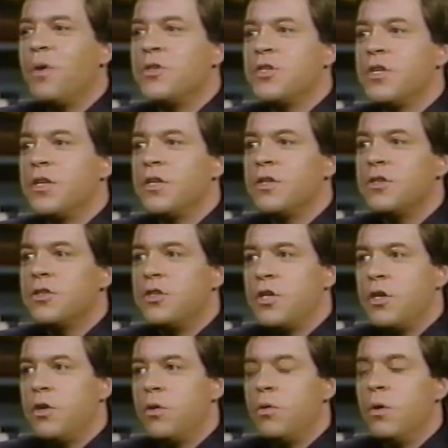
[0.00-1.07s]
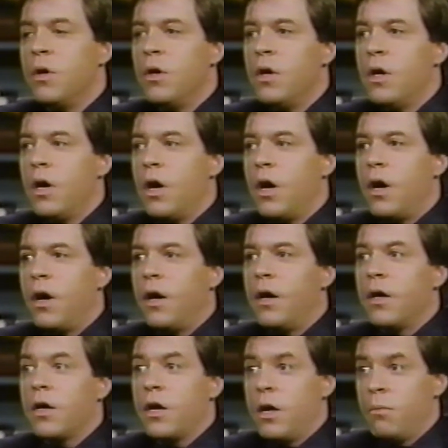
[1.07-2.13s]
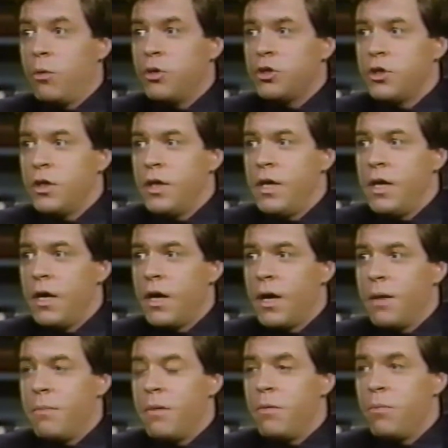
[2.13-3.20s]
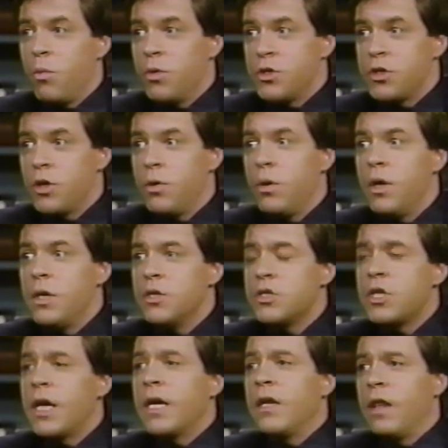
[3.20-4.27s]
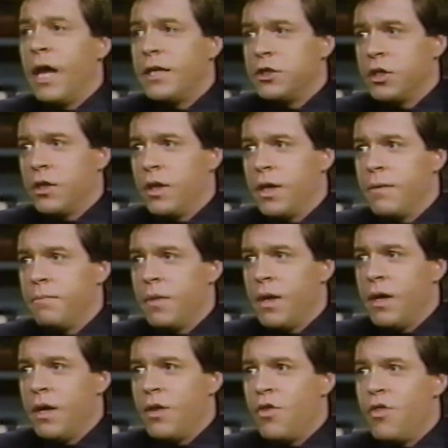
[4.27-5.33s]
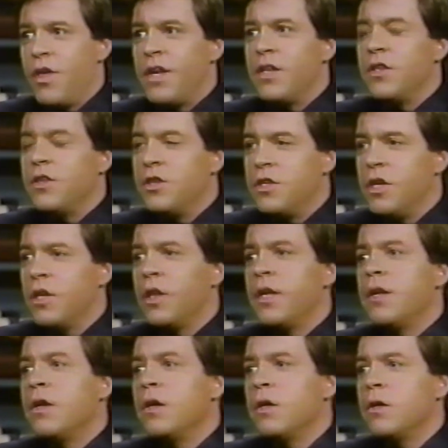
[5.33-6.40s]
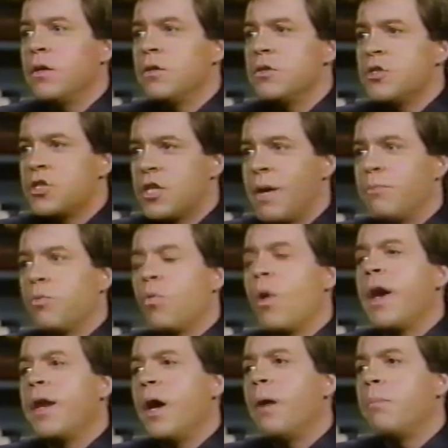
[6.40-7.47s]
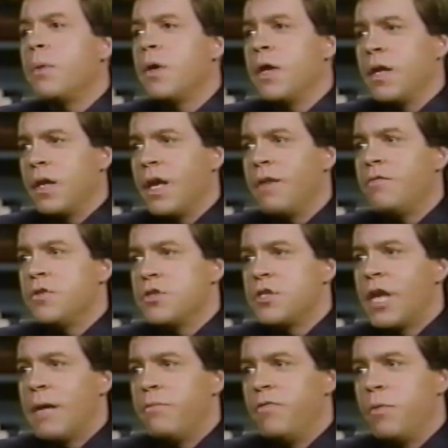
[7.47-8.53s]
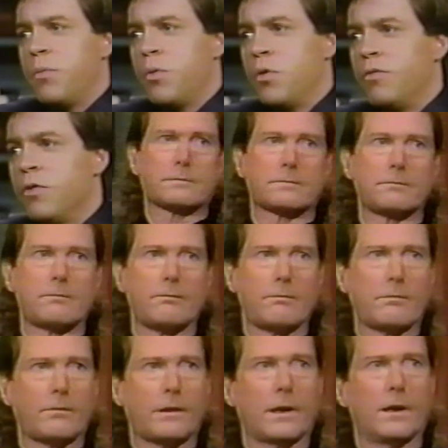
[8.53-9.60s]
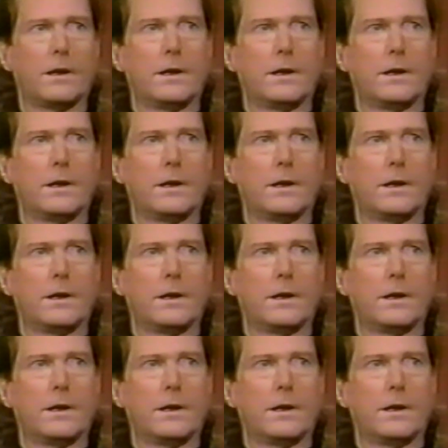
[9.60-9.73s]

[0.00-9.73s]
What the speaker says: was it to you, commercially, and maybe more so psychologically, that Dylan stepped right up and gave his stamp of approval to you guys?